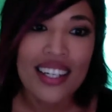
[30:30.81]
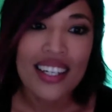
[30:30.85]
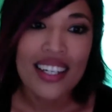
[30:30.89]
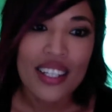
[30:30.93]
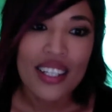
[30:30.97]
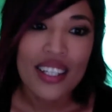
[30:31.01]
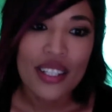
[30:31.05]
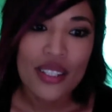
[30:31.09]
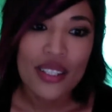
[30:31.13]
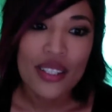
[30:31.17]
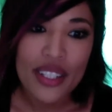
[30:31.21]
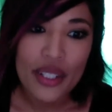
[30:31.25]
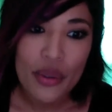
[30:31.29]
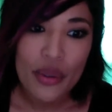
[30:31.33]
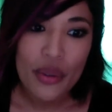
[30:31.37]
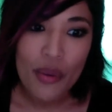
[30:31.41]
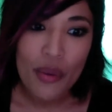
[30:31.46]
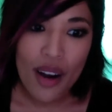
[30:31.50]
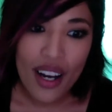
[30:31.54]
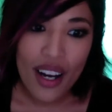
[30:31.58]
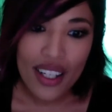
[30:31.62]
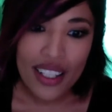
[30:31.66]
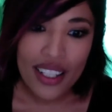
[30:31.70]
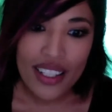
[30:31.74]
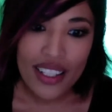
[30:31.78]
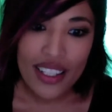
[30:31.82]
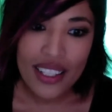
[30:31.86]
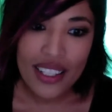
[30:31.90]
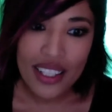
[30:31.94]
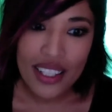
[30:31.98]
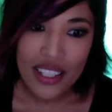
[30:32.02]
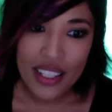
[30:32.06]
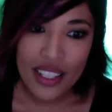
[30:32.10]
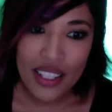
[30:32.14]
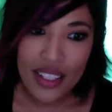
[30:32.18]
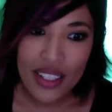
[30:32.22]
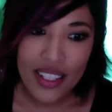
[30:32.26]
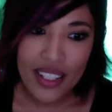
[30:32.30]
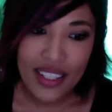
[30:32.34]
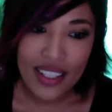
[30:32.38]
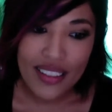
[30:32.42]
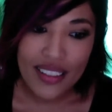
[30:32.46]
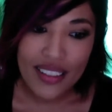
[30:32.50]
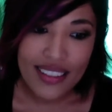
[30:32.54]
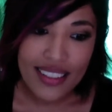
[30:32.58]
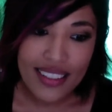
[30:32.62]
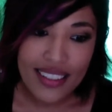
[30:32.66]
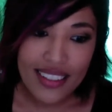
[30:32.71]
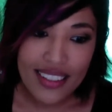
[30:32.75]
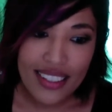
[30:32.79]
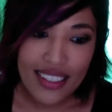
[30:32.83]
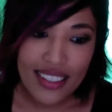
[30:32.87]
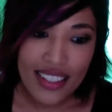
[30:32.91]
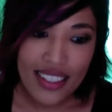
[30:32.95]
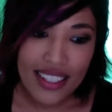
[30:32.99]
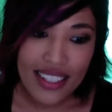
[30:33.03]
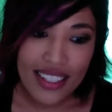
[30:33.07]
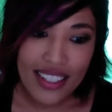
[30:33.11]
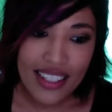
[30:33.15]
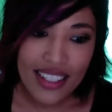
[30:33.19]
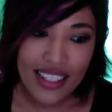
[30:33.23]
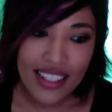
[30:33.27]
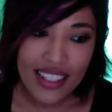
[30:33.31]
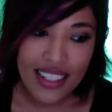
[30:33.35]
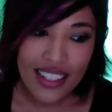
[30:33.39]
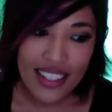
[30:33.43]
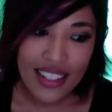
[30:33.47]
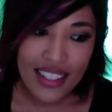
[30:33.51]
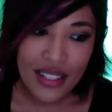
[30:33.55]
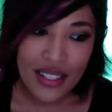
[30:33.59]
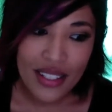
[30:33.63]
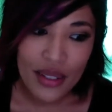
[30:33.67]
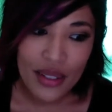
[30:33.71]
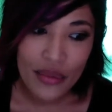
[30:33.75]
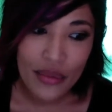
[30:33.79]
You're going to walk in there, you know,